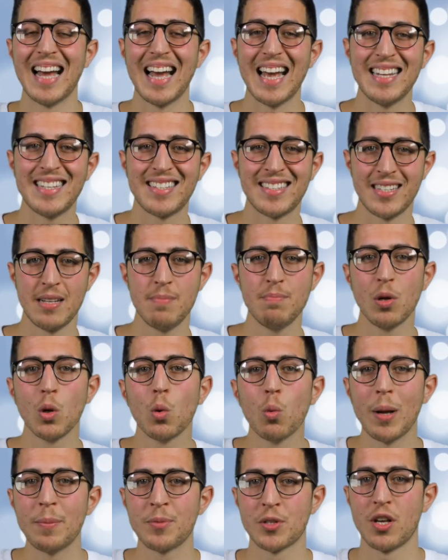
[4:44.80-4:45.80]
A
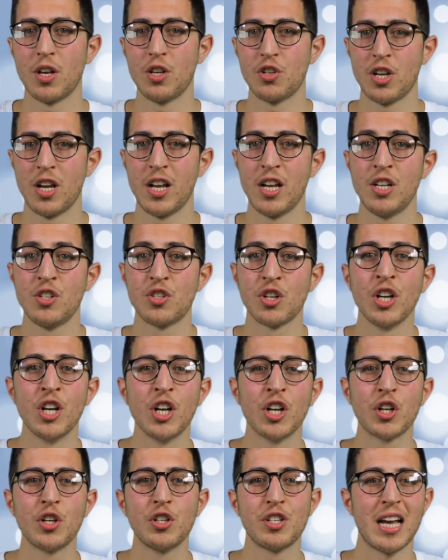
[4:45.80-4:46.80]
simple website change
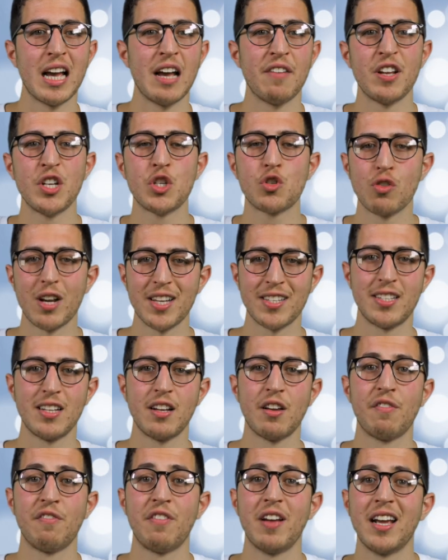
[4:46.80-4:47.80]
could have a
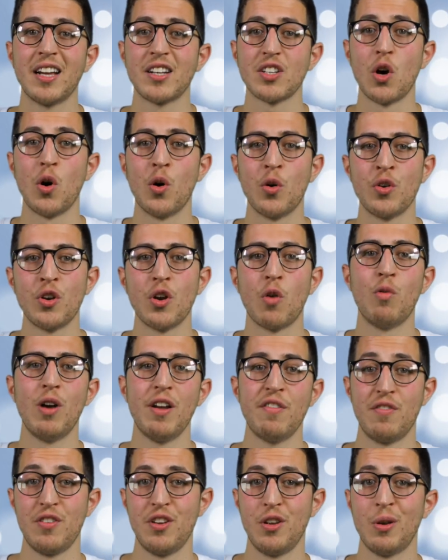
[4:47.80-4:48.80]
drastic effect on
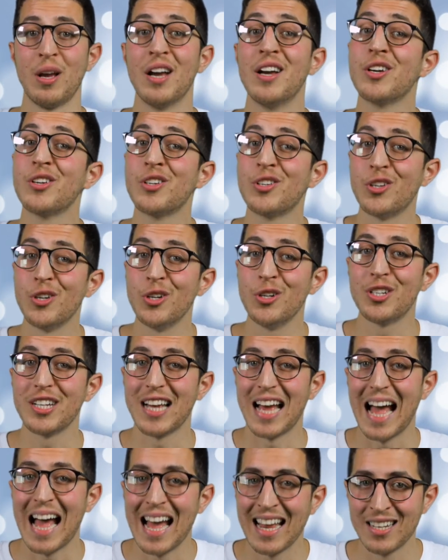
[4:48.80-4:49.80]
revenue,
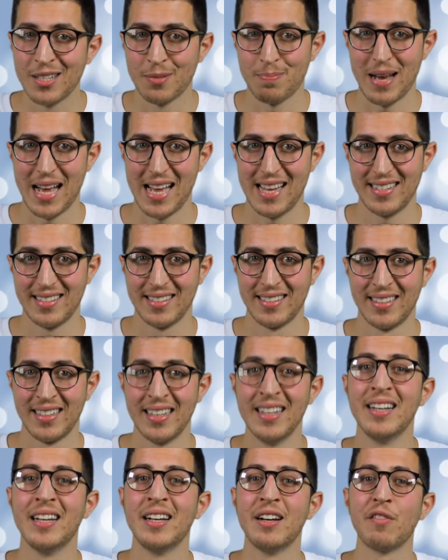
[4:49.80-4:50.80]
good and bad.
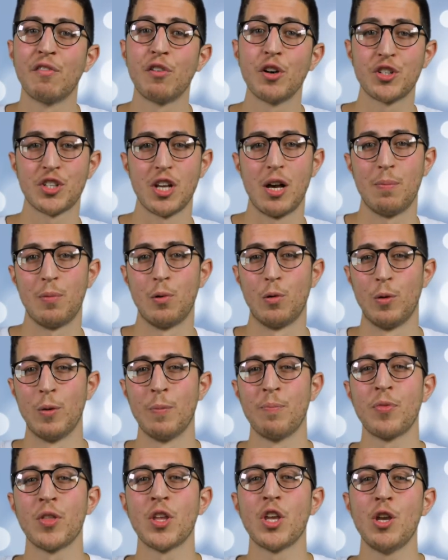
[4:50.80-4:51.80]
For example,
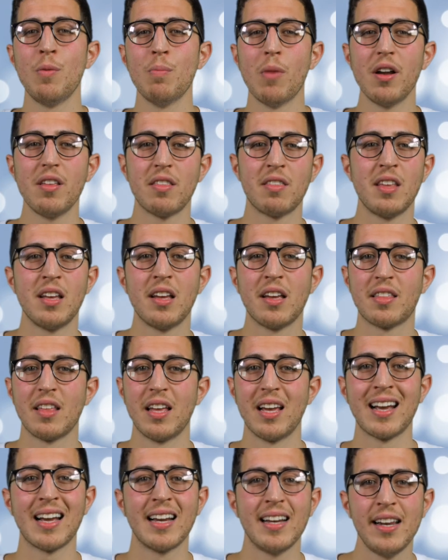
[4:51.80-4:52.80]
you might think
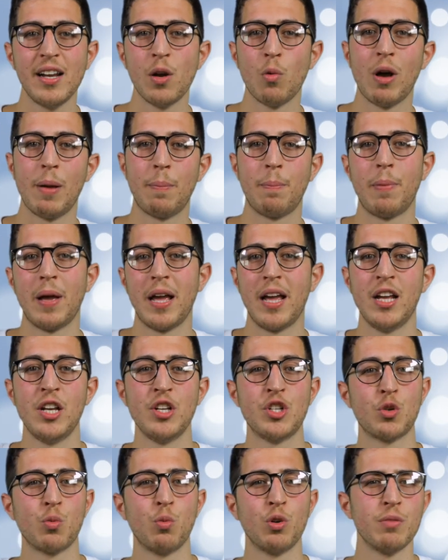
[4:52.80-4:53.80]
that a cleaner web
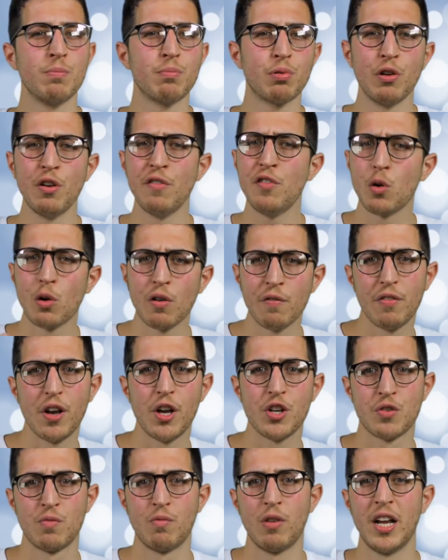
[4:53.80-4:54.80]
page would improve your
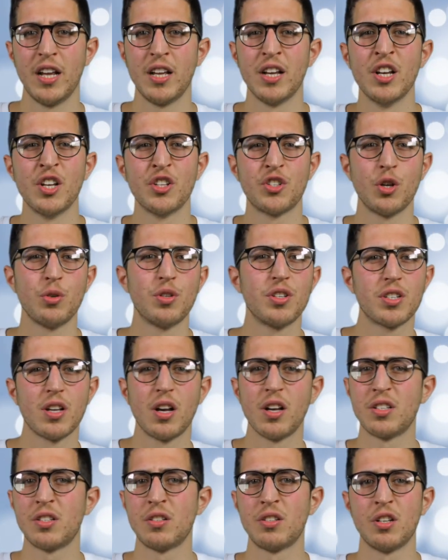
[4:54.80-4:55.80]
conversion rate, so
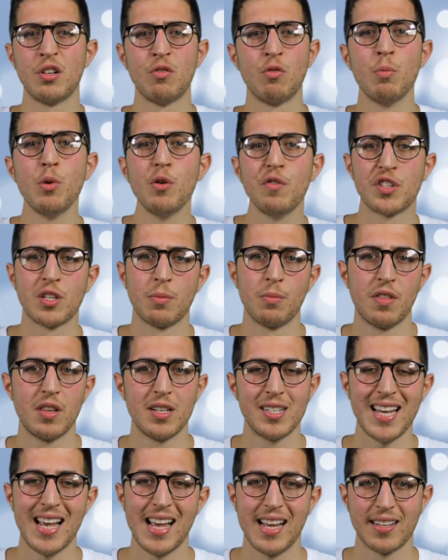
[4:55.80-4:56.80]
decide to remove some of
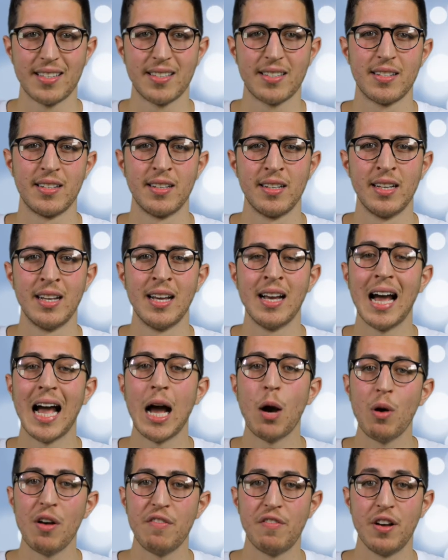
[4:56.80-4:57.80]
the text.
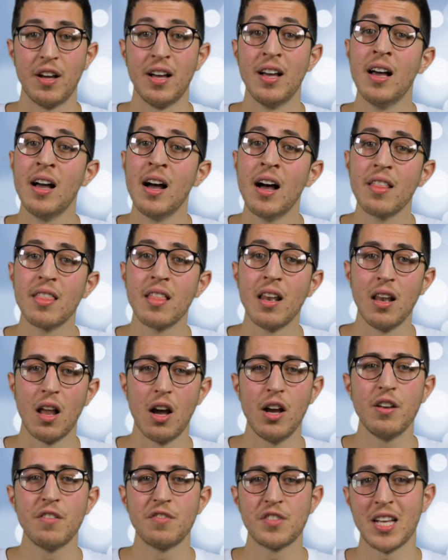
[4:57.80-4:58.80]
However, the
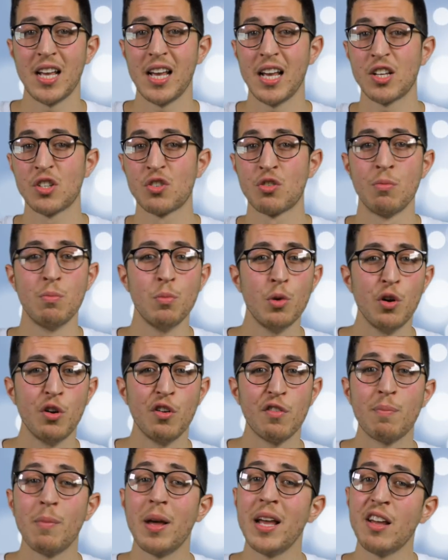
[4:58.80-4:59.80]
line of text
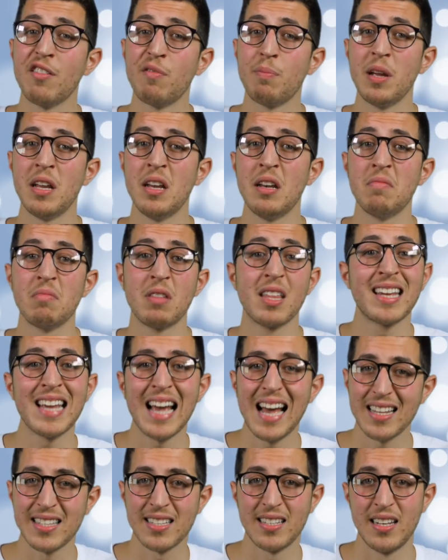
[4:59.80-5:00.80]
removed may have been the
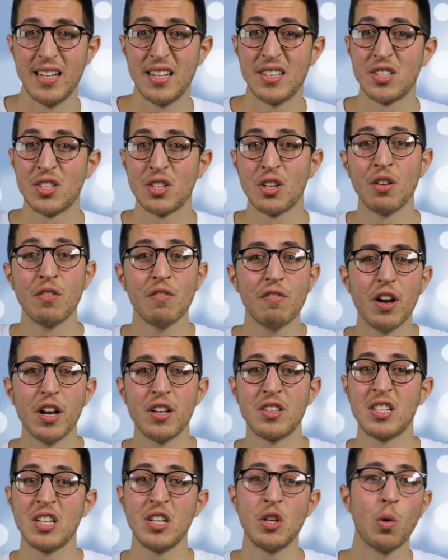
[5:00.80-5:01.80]
catalyst to
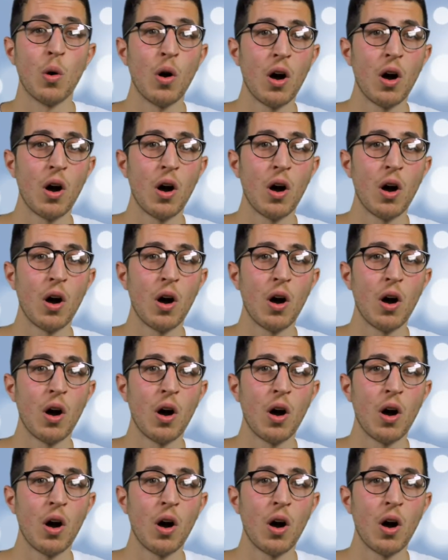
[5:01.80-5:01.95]
converting your